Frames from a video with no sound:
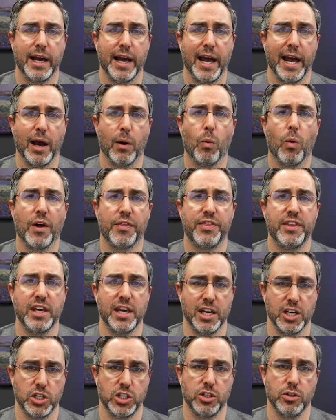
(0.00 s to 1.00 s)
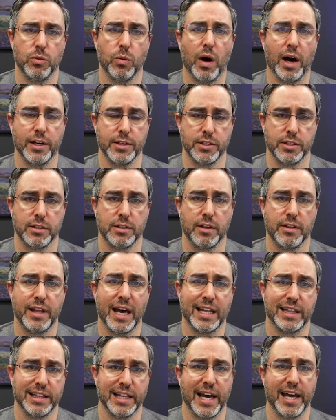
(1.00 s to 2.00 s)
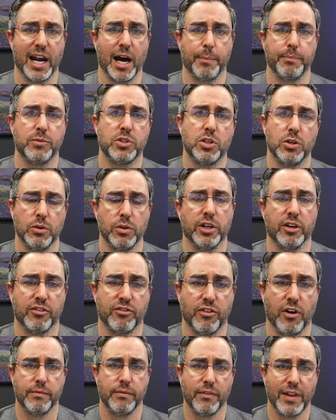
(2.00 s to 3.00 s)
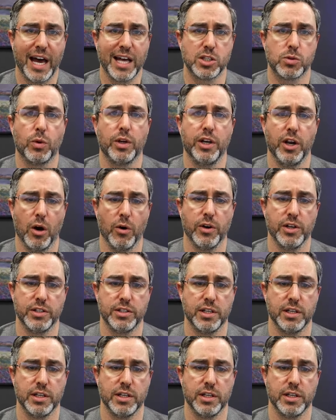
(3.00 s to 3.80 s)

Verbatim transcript: and what the issue was that led up to your fall. That's what notice